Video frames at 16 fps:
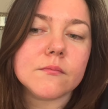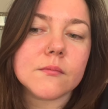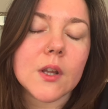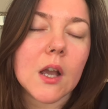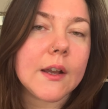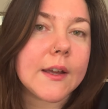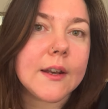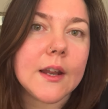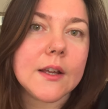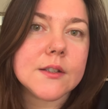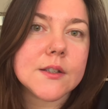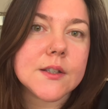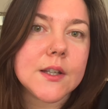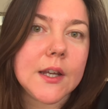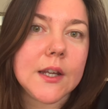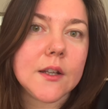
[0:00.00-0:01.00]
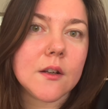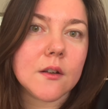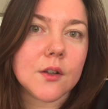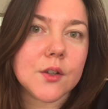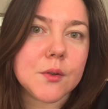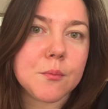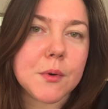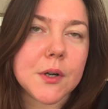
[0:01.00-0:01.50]
I can end in
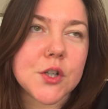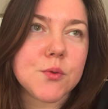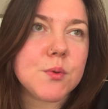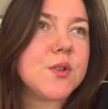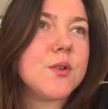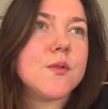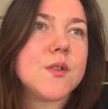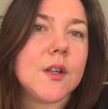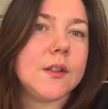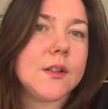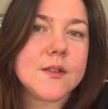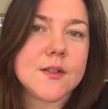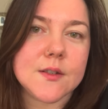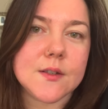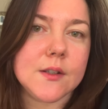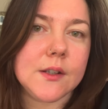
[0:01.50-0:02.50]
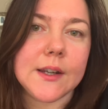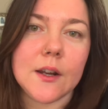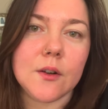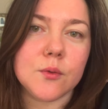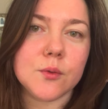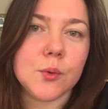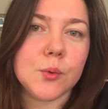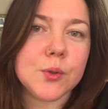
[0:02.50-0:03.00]
London Bridge, which I was like, that's
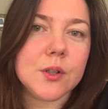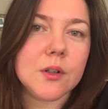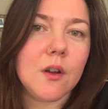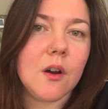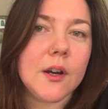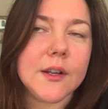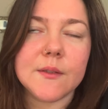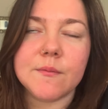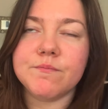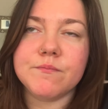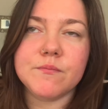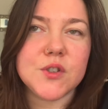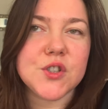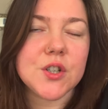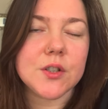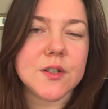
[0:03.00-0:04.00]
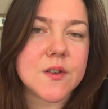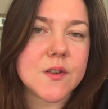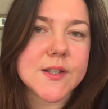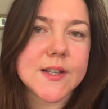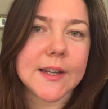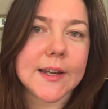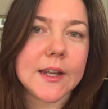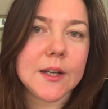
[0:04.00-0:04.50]
again on the line, which I need to
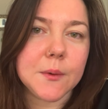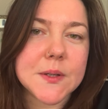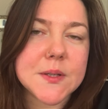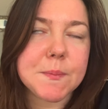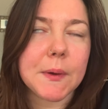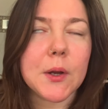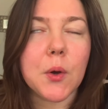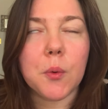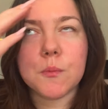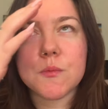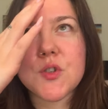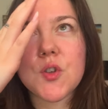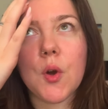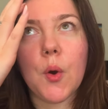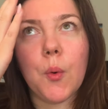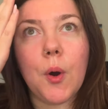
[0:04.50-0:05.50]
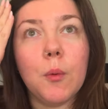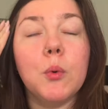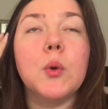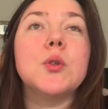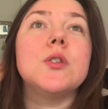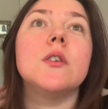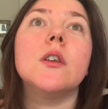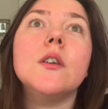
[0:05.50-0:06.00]
take anyways back home. So I
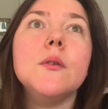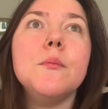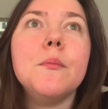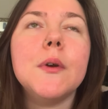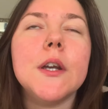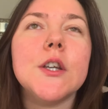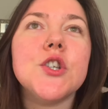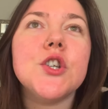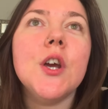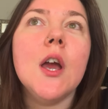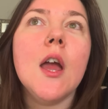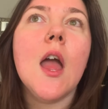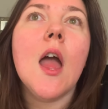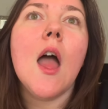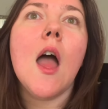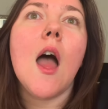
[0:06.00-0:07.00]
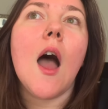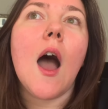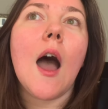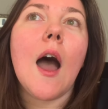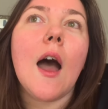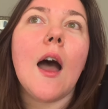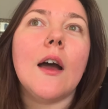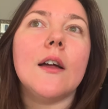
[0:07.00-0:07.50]
walked to London Bridge
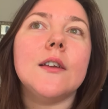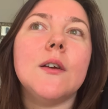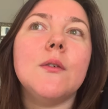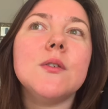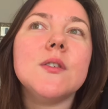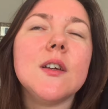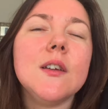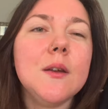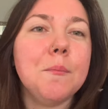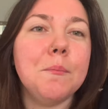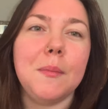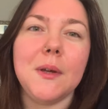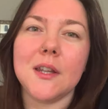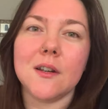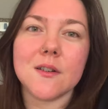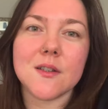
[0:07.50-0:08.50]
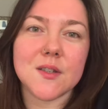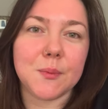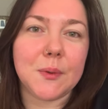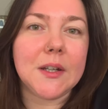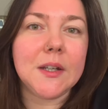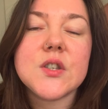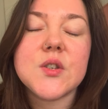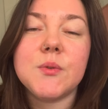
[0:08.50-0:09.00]
and it was kind of
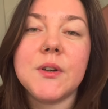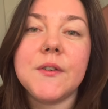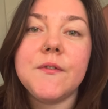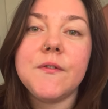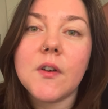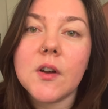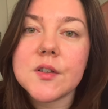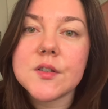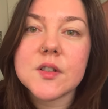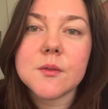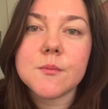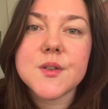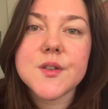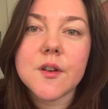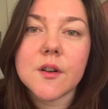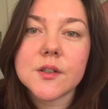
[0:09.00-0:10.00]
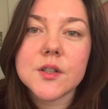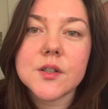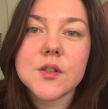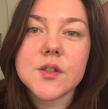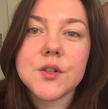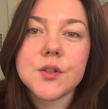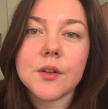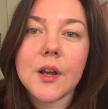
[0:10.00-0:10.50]
bittersweet. So when I first time started
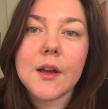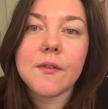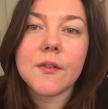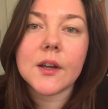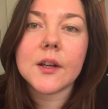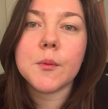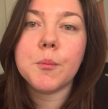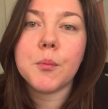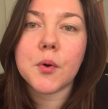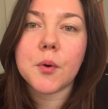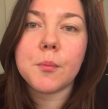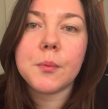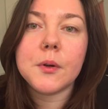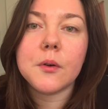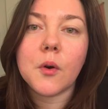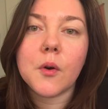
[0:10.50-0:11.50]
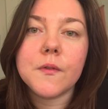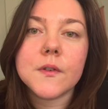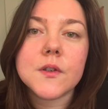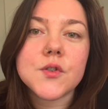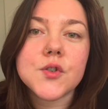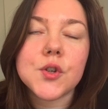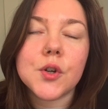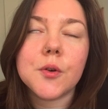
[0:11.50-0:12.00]
to have like a proper
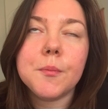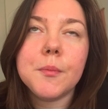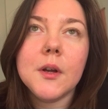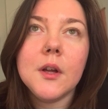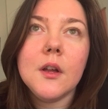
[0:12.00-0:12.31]
office job